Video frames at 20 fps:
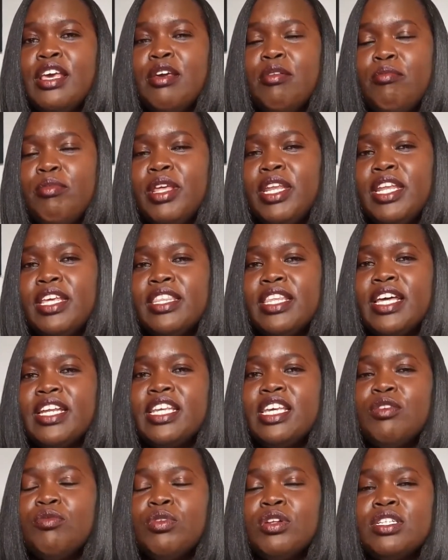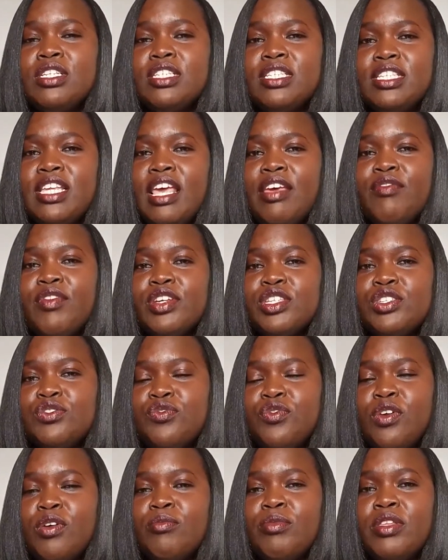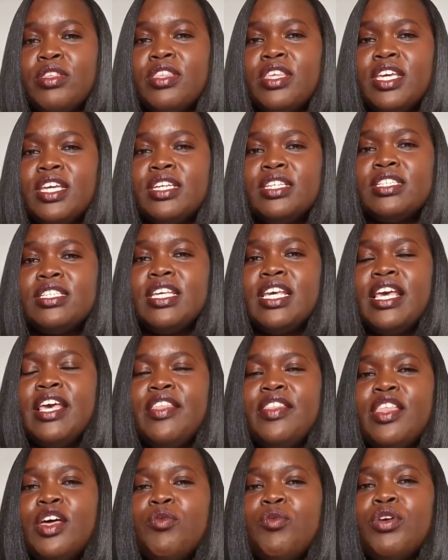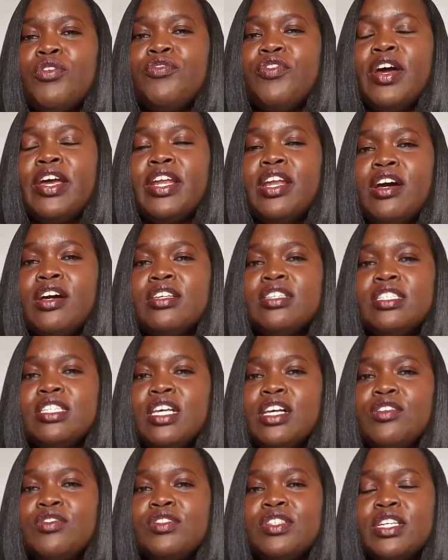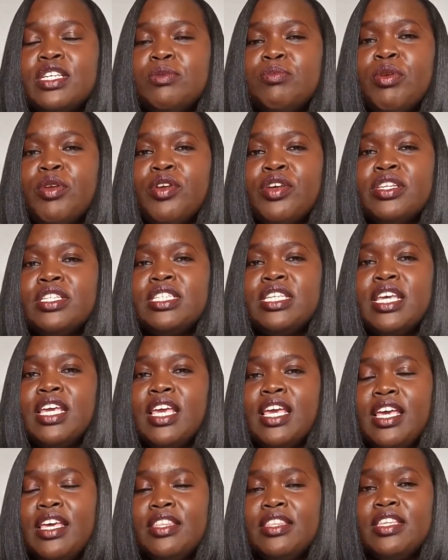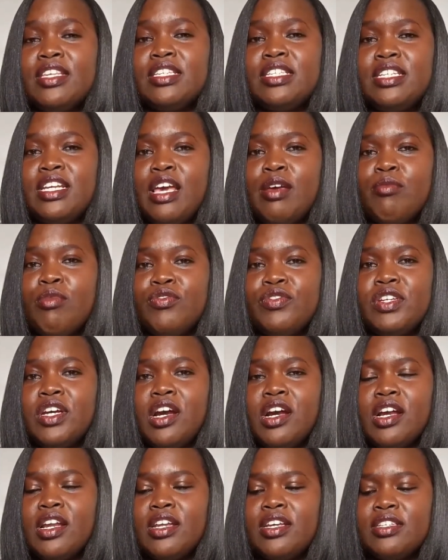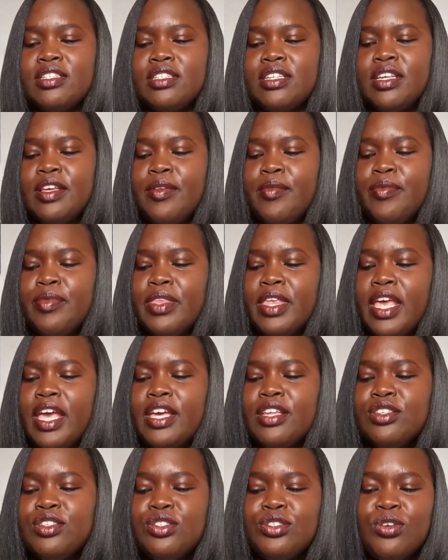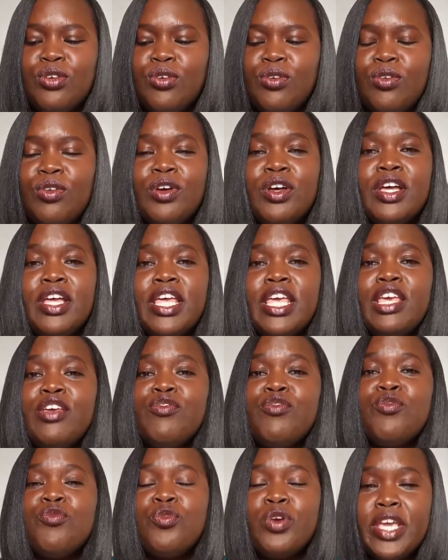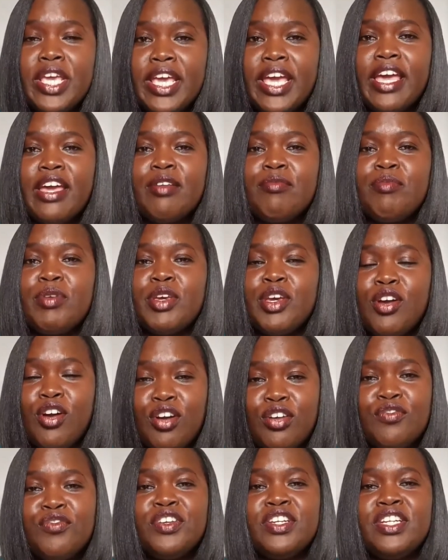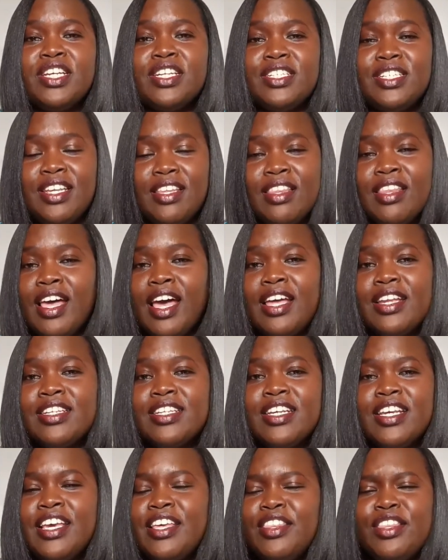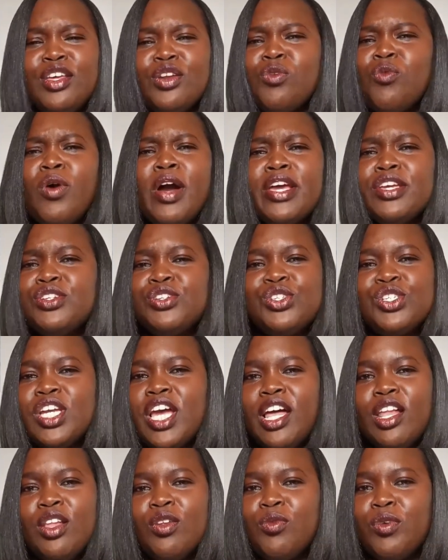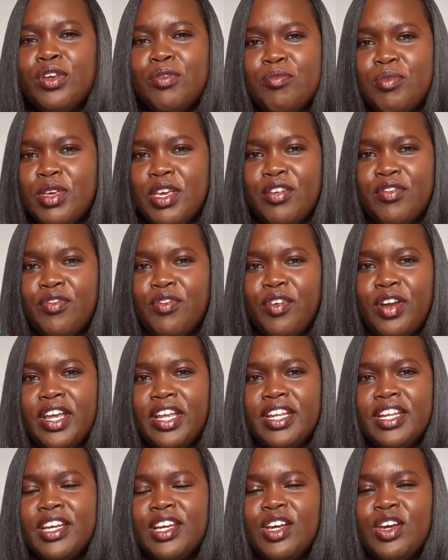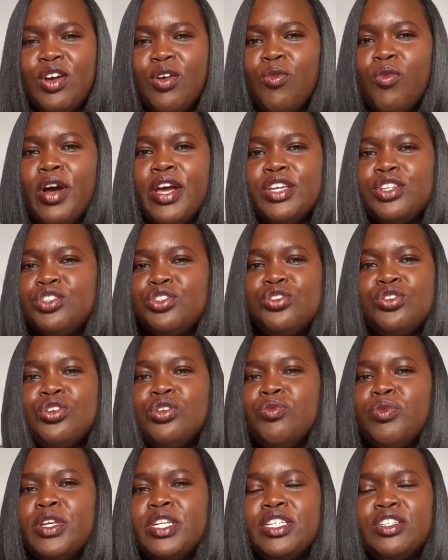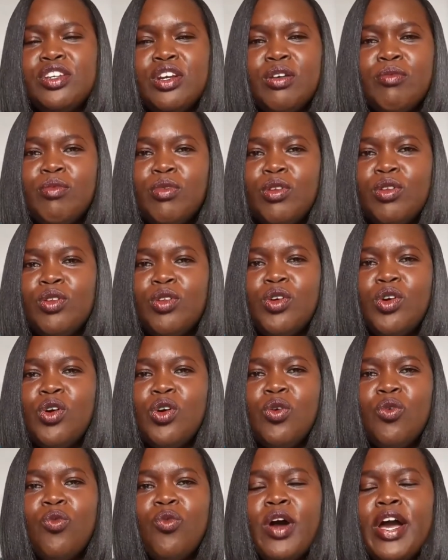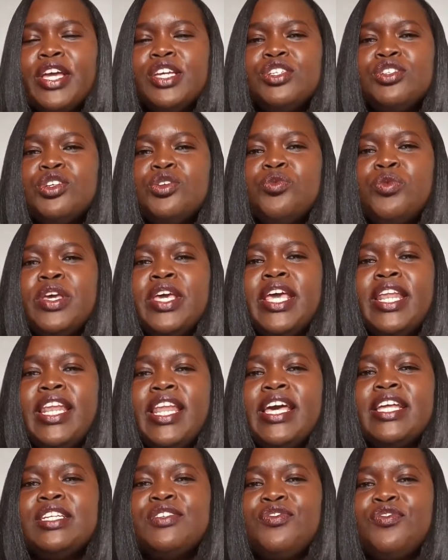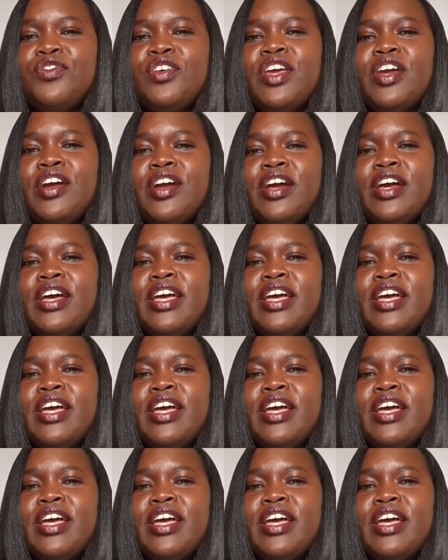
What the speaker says: meaning that He will save us from the things that we find ourselves experiencing in this time of darkness. And so, if we can be confident in that, then why shall we be afraid? Why should we tremble? Why should we let fear